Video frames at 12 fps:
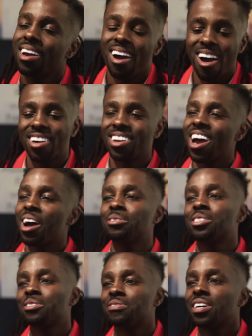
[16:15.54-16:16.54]
No, I'm
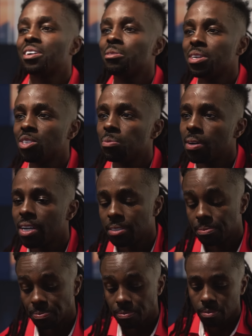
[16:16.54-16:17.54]
just gonna with you, but
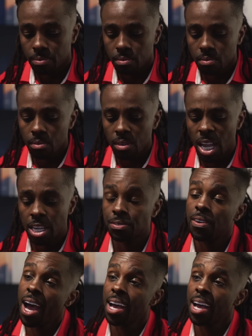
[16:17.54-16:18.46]
as